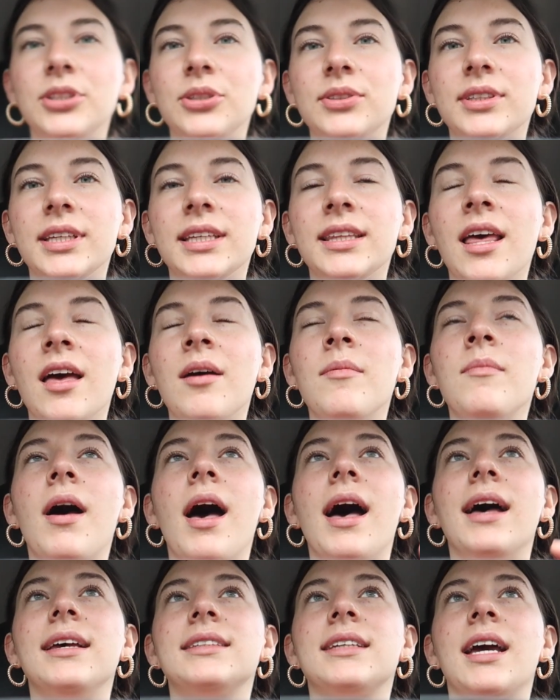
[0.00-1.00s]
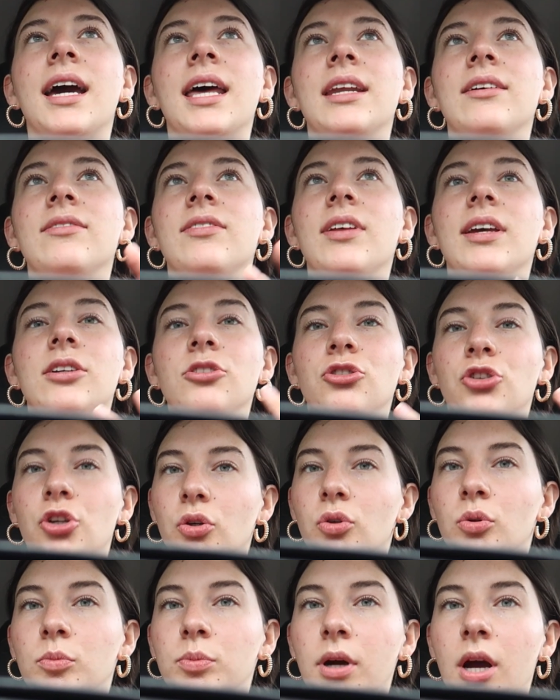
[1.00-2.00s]
using them as kind of like
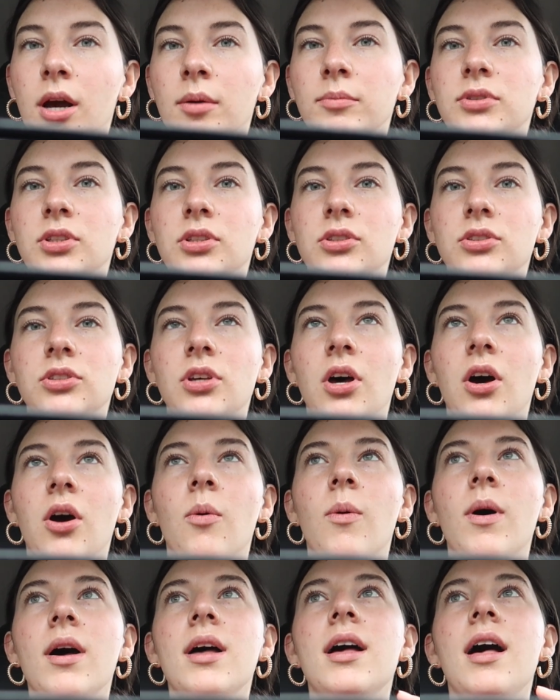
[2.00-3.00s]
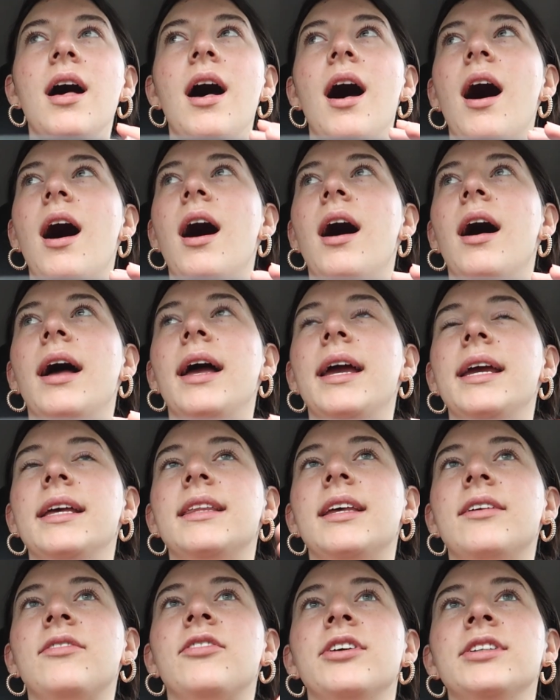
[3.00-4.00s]
journal prompts. So I,
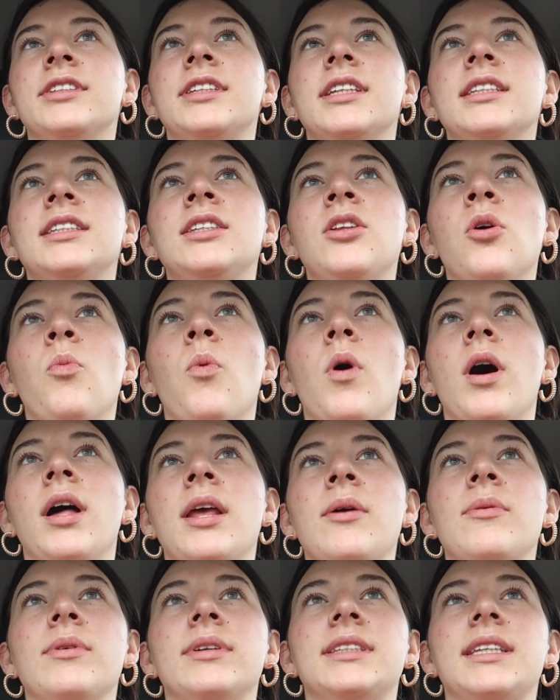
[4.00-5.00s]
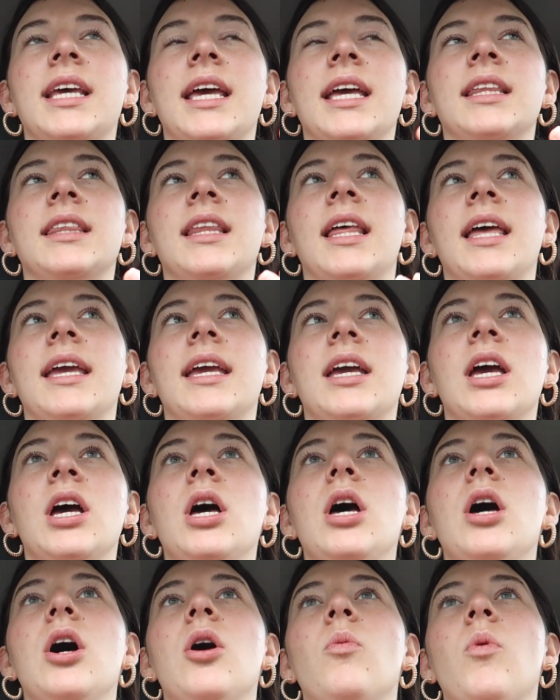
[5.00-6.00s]
like for instance, the one, it was saying like,
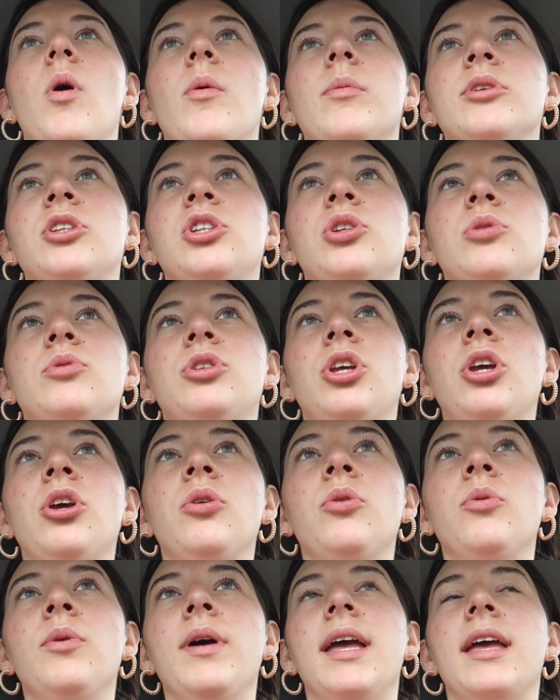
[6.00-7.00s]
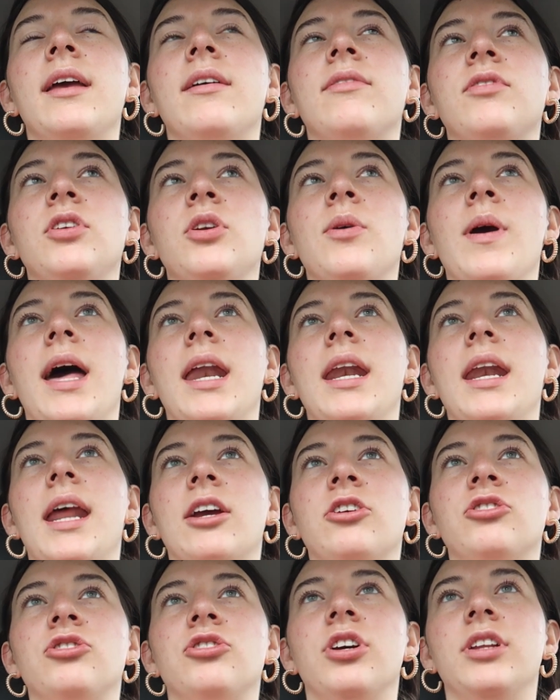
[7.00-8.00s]
what would you do if you had an
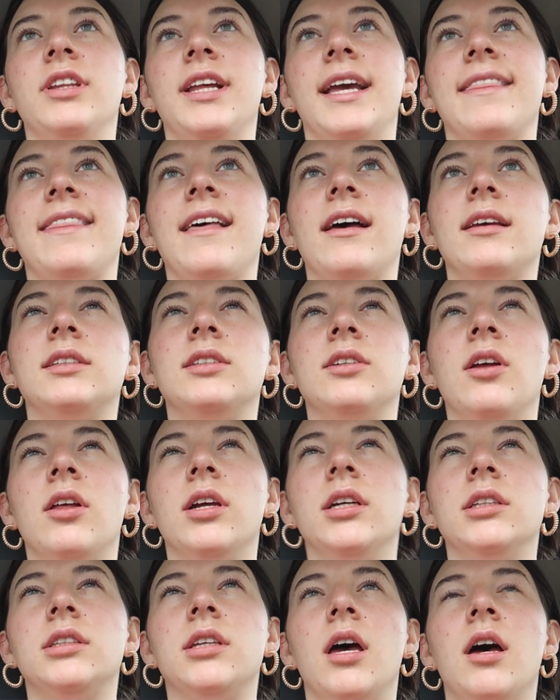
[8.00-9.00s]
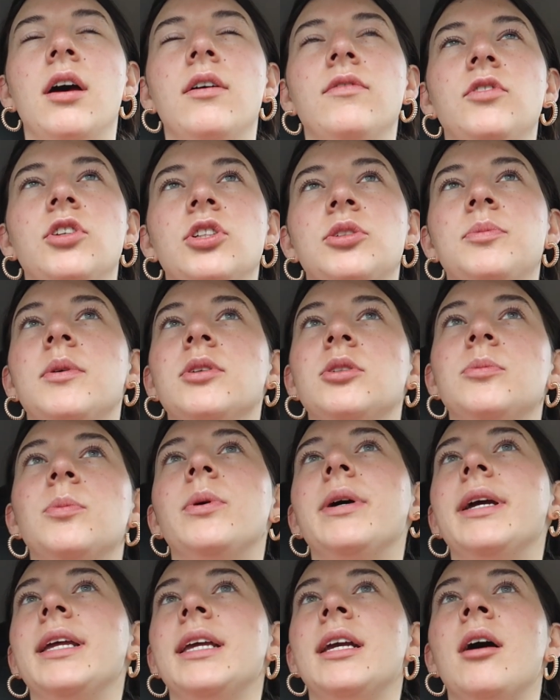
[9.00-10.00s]
extra like $1,000 of
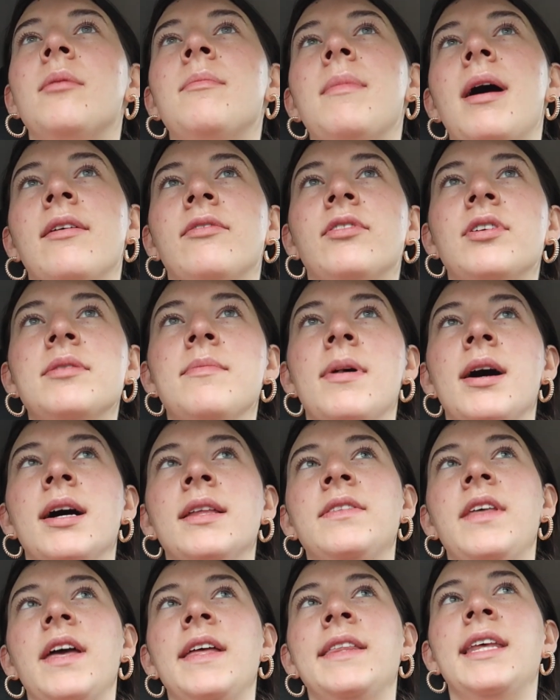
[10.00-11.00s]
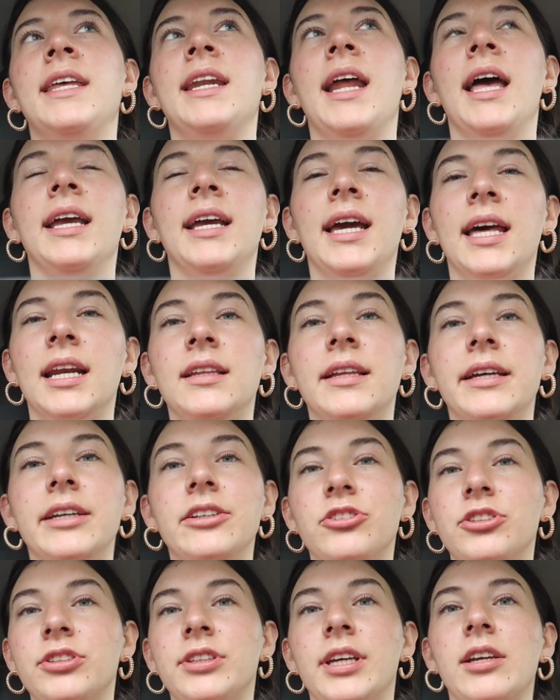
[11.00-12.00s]
disposable income every month? And then I kind of like
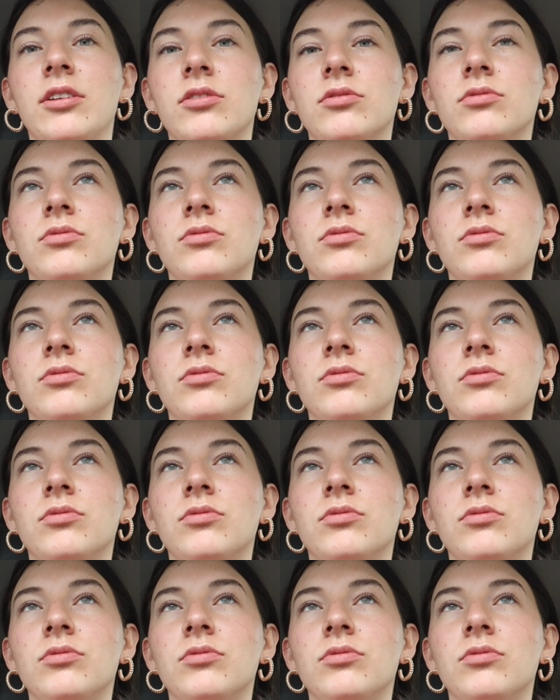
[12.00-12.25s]
just like